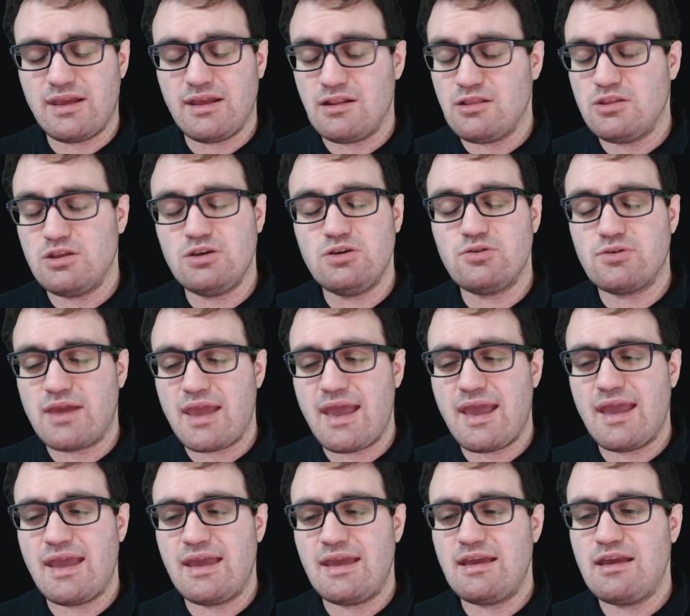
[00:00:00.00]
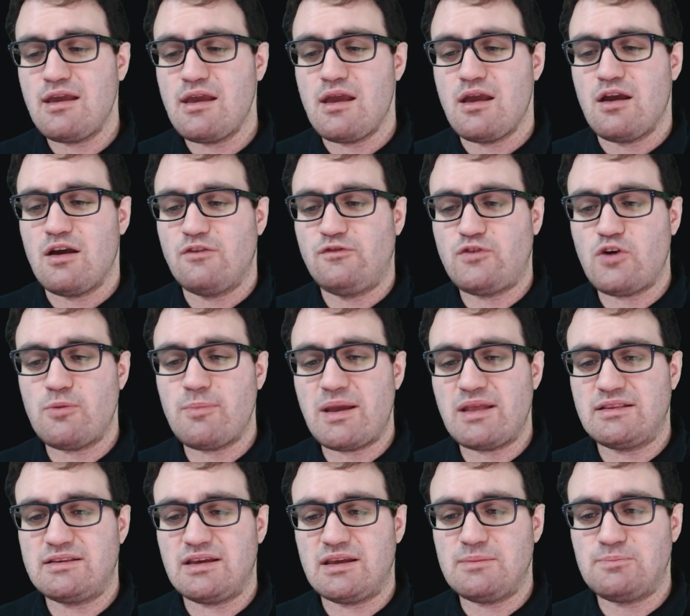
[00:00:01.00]
The UK
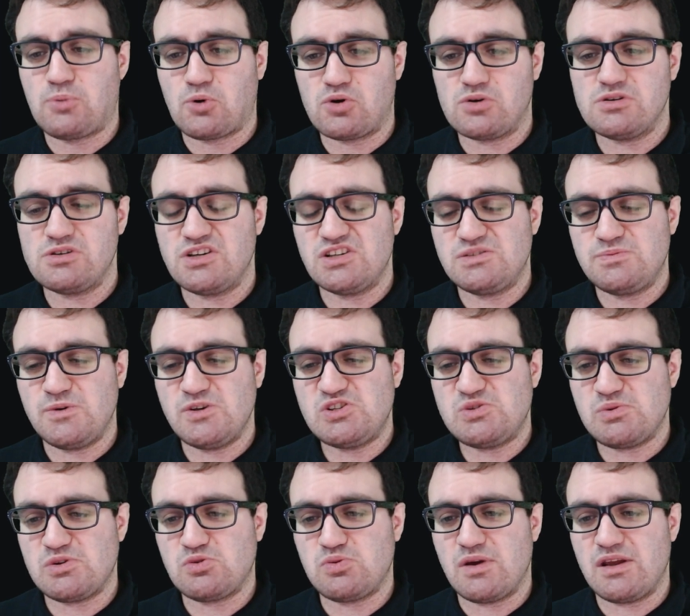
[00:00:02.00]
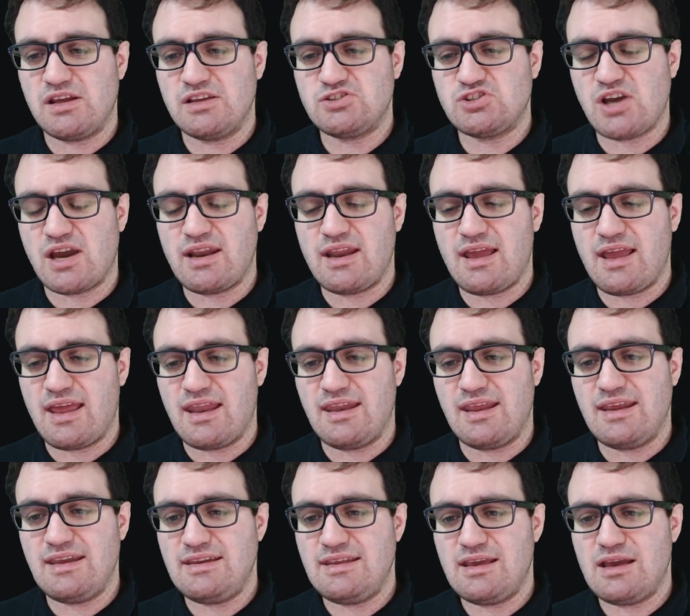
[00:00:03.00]
fomented border disputes between China and
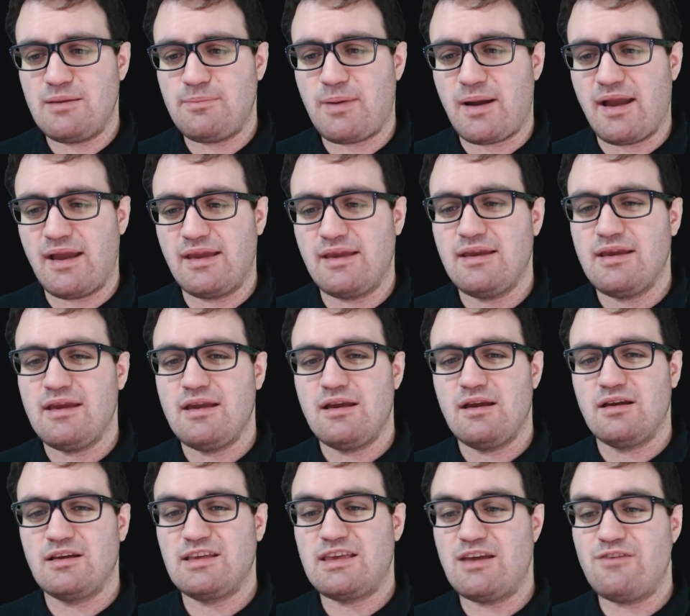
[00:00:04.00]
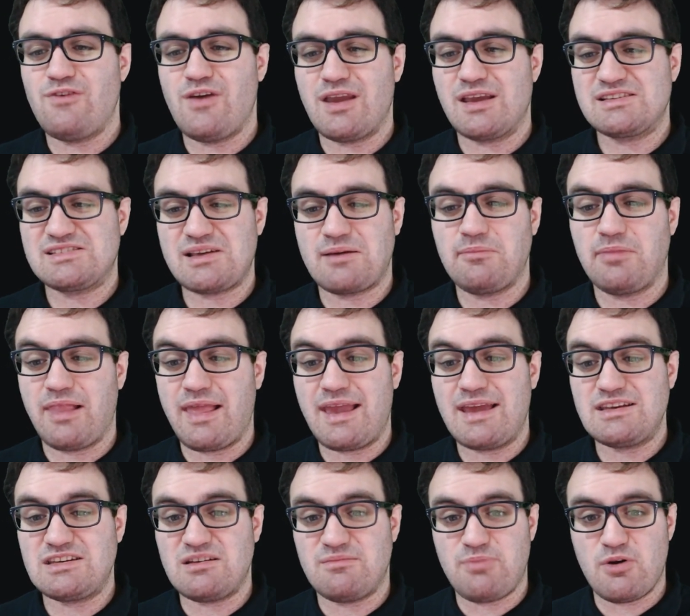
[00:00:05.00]
India by giving some
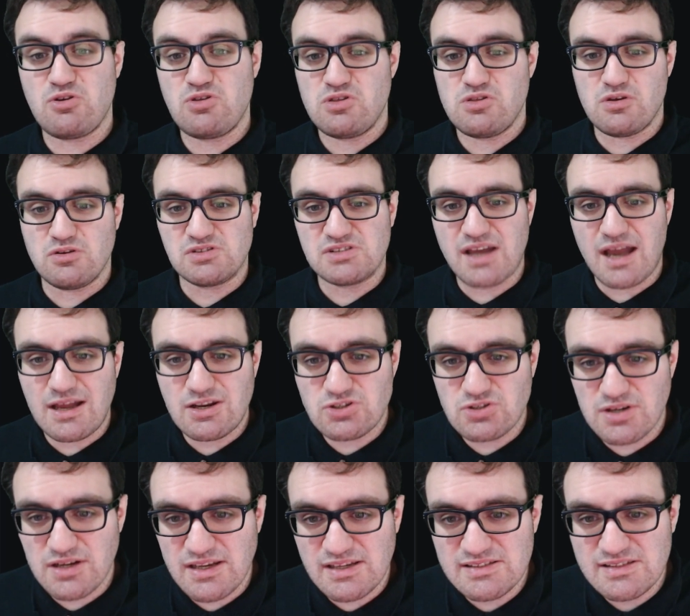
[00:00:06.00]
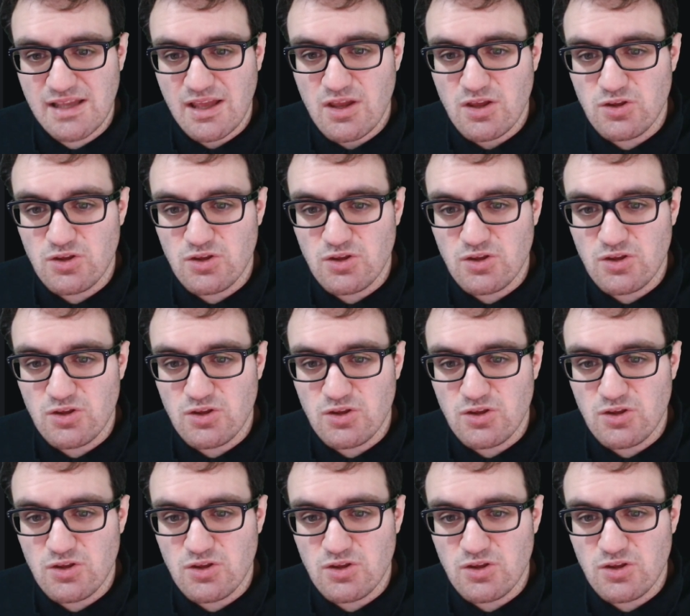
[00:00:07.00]
land to both of those countries.